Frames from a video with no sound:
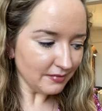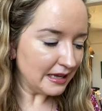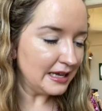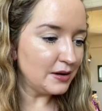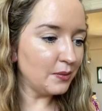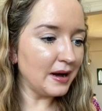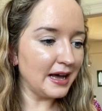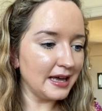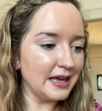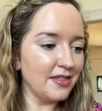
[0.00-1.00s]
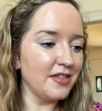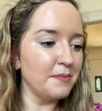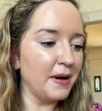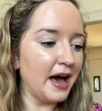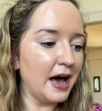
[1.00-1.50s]
in a way that
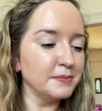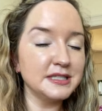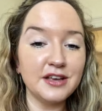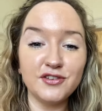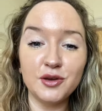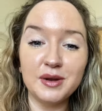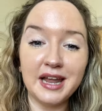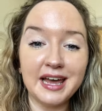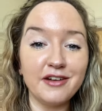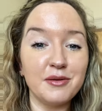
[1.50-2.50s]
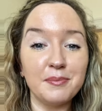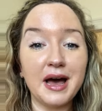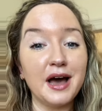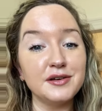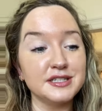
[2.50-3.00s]
perhaps if you were layering
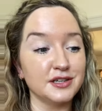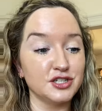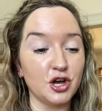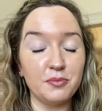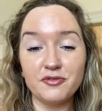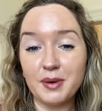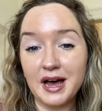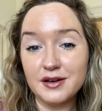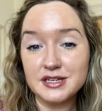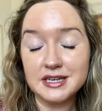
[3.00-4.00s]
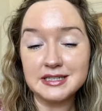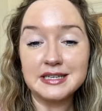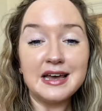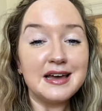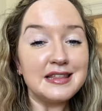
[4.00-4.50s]
powders on top of powders,
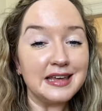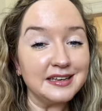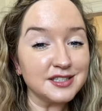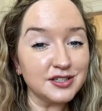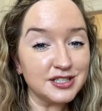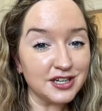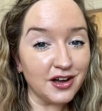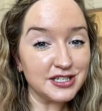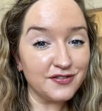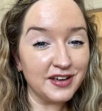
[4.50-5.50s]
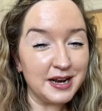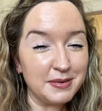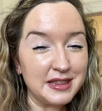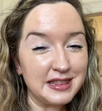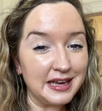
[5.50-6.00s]
things could start to feel a
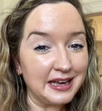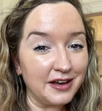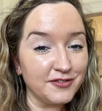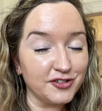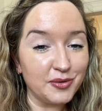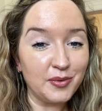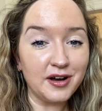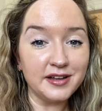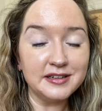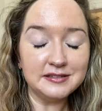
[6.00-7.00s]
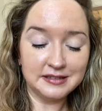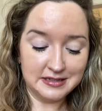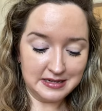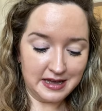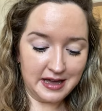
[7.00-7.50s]
bit thick after a while.
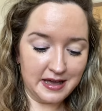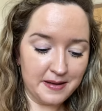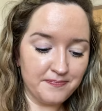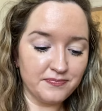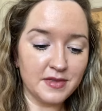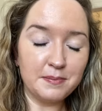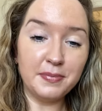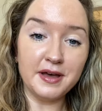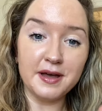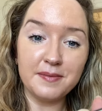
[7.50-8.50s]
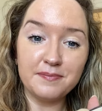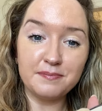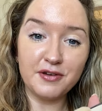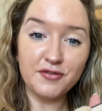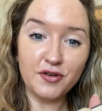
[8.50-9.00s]
But
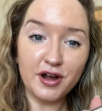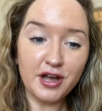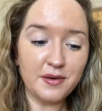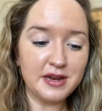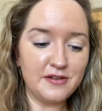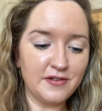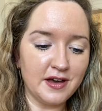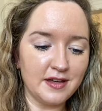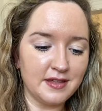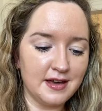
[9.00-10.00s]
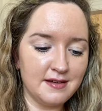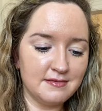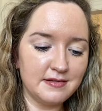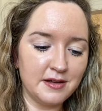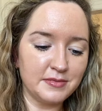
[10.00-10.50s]
before I go any further,
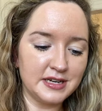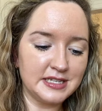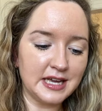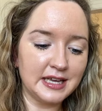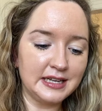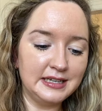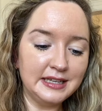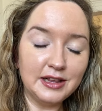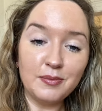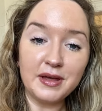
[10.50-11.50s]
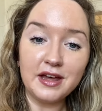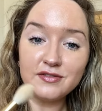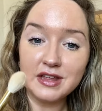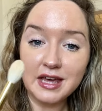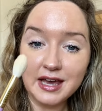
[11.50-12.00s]
I'm going to take a little bit of
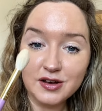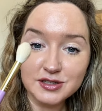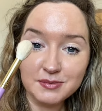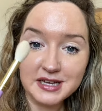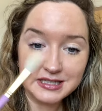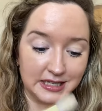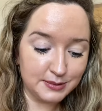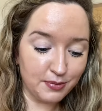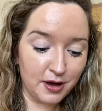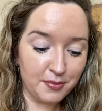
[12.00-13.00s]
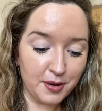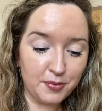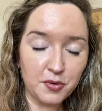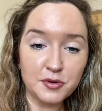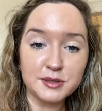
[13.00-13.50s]
the It Cosmetics Bye Bye
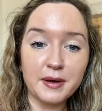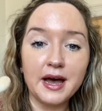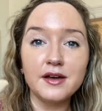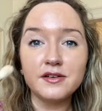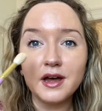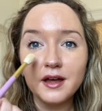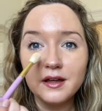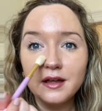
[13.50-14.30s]
Pores powder.